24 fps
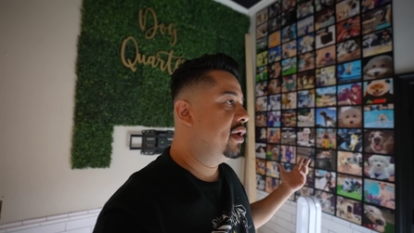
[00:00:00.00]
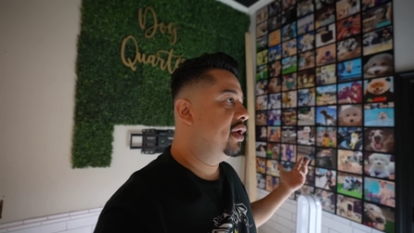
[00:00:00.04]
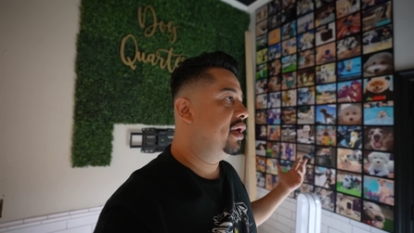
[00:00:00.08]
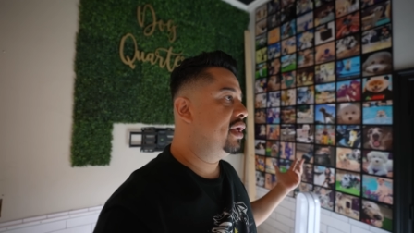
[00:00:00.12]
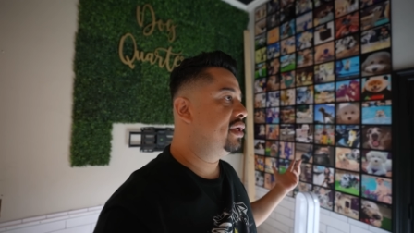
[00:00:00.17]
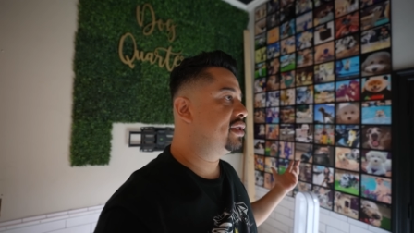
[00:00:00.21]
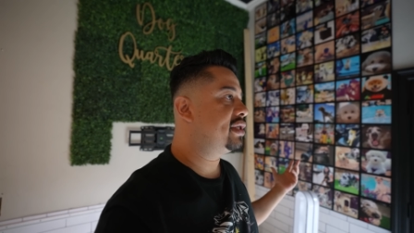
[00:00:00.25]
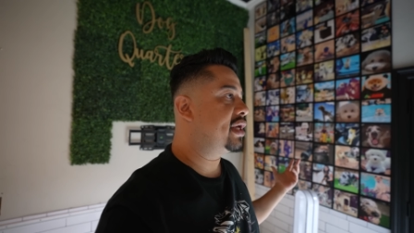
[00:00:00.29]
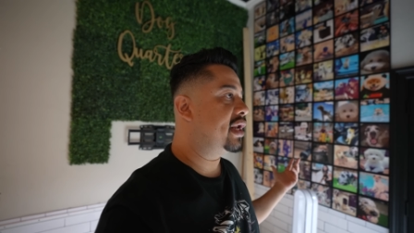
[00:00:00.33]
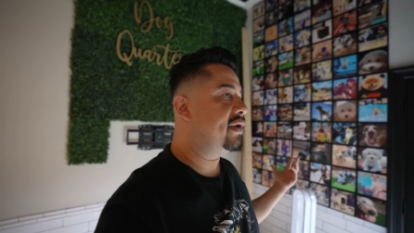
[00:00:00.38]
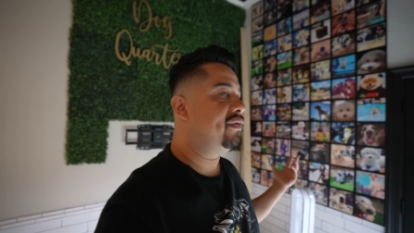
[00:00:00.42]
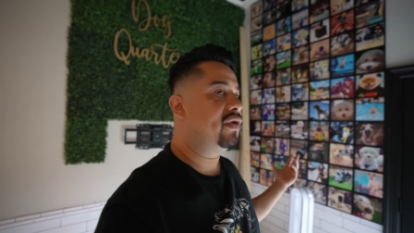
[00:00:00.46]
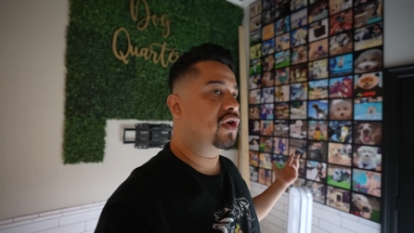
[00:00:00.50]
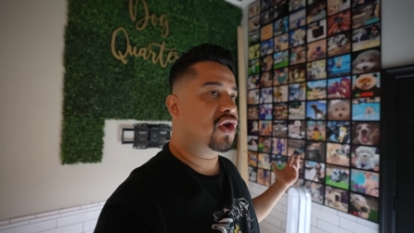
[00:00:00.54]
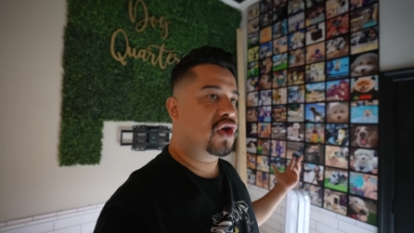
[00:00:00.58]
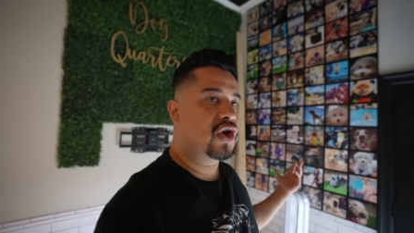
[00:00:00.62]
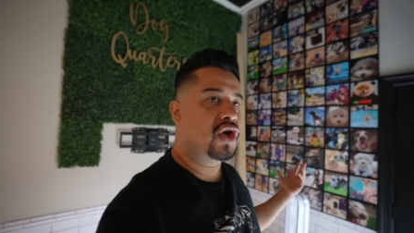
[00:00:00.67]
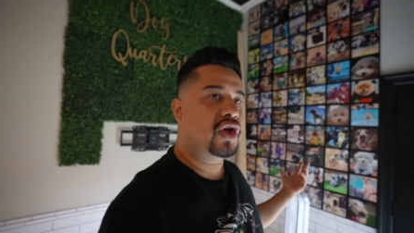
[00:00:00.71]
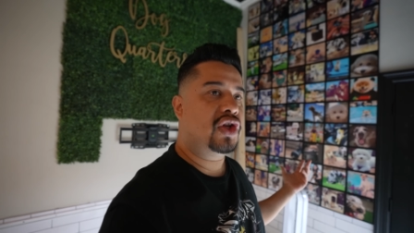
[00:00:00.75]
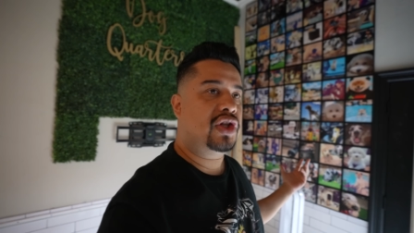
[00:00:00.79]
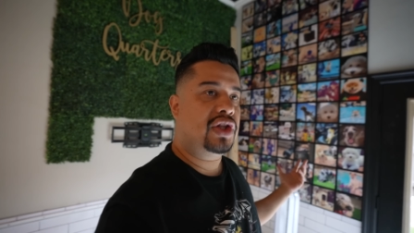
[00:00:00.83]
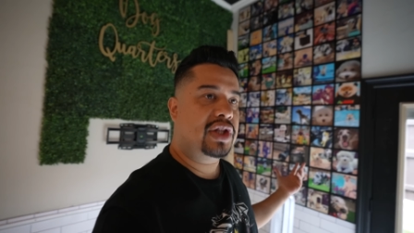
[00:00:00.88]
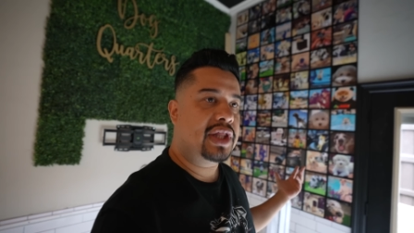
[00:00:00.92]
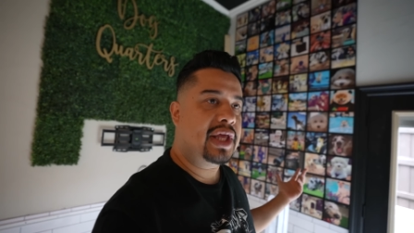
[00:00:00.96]
it's kind of a
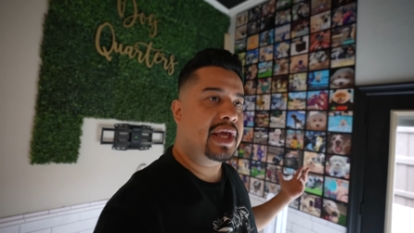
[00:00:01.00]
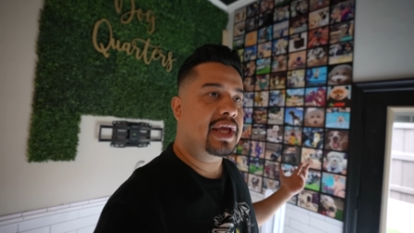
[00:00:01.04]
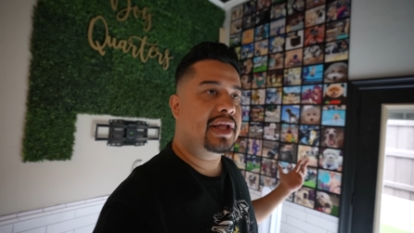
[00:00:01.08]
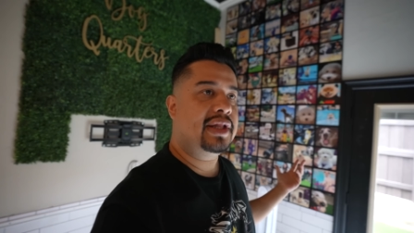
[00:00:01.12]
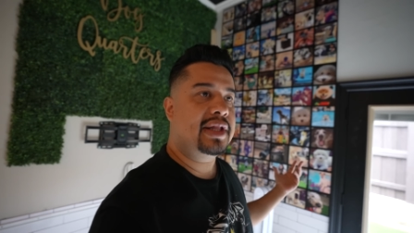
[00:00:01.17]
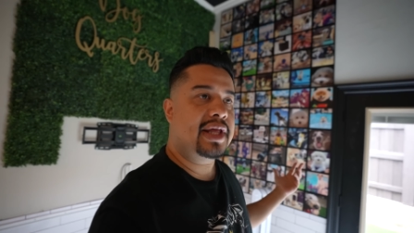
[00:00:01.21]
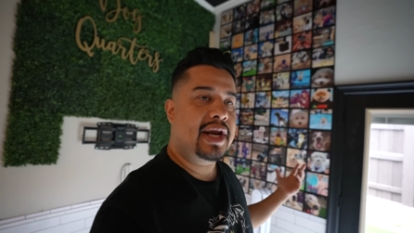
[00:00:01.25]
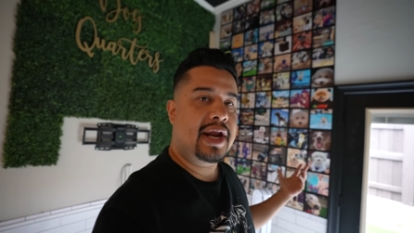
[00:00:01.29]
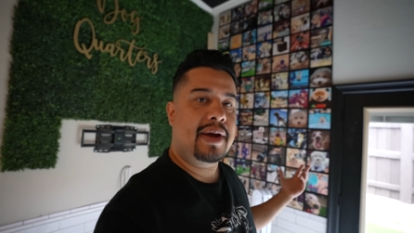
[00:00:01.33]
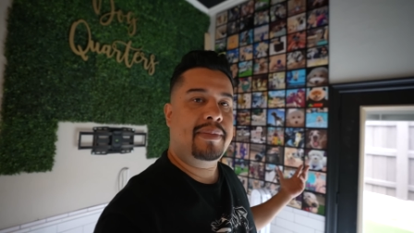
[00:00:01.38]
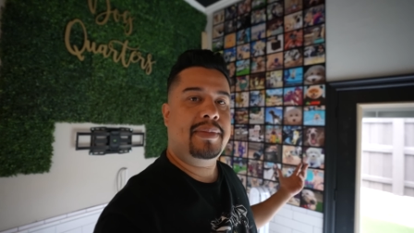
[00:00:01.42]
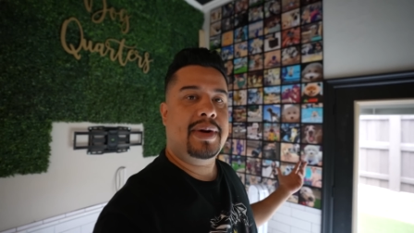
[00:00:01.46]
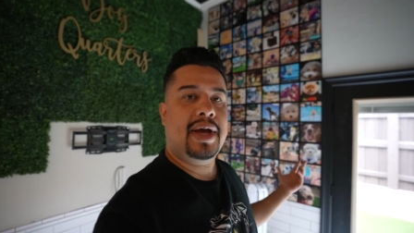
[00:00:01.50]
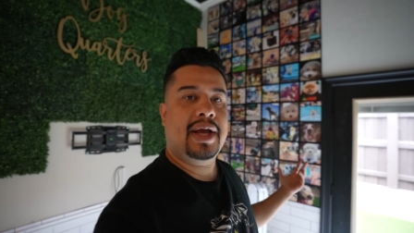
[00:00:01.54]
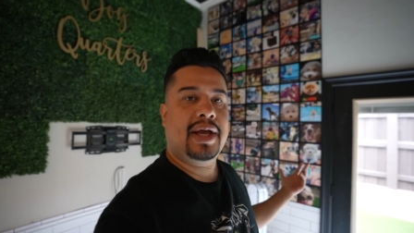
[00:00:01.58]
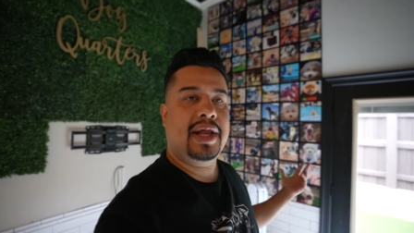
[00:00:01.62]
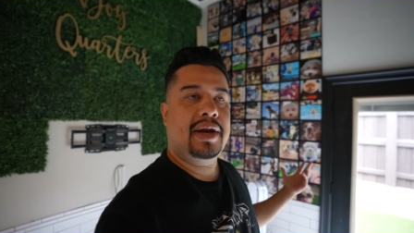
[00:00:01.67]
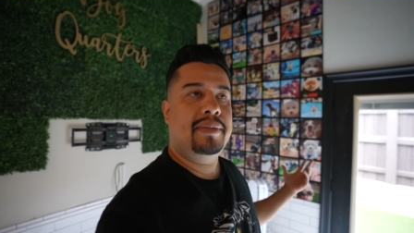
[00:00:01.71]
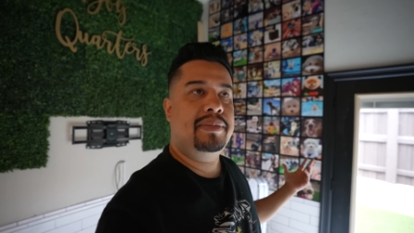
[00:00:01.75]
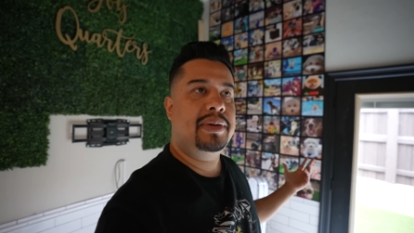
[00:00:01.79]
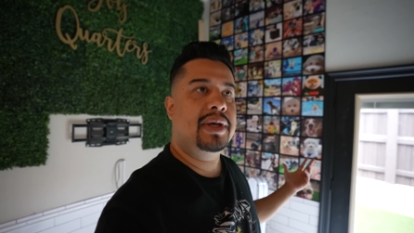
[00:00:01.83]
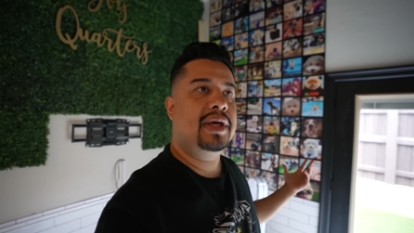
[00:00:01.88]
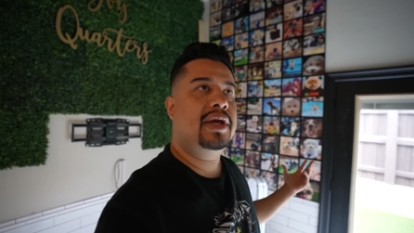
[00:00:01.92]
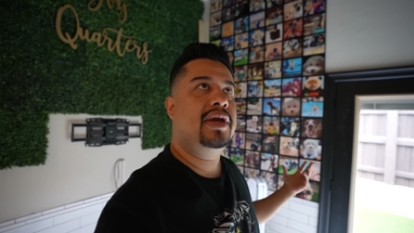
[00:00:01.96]
good thing that I'm not
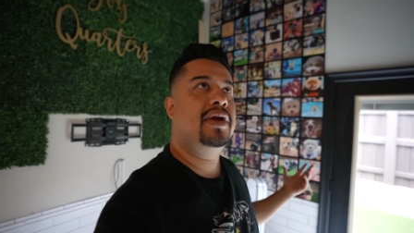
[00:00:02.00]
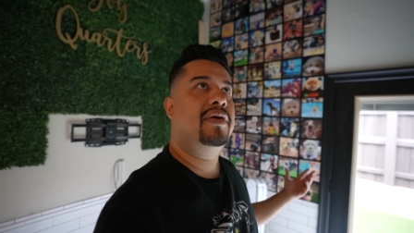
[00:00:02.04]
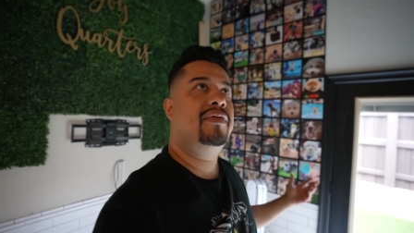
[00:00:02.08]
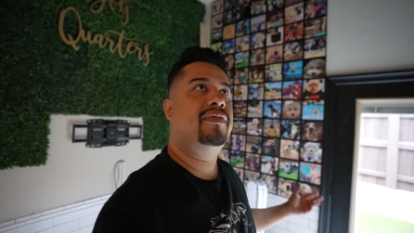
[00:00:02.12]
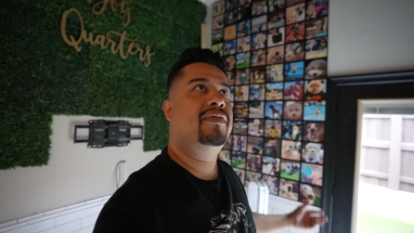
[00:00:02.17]
gonna be here